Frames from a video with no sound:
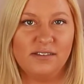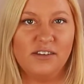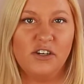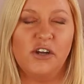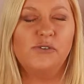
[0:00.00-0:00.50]

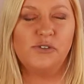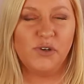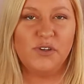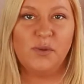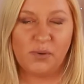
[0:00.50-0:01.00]
you know,
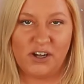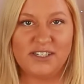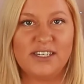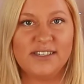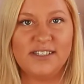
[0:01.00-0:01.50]
during the
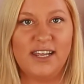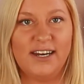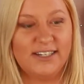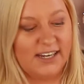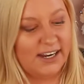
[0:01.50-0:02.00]
process that
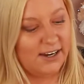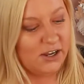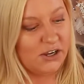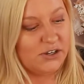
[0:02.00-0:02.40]
I did,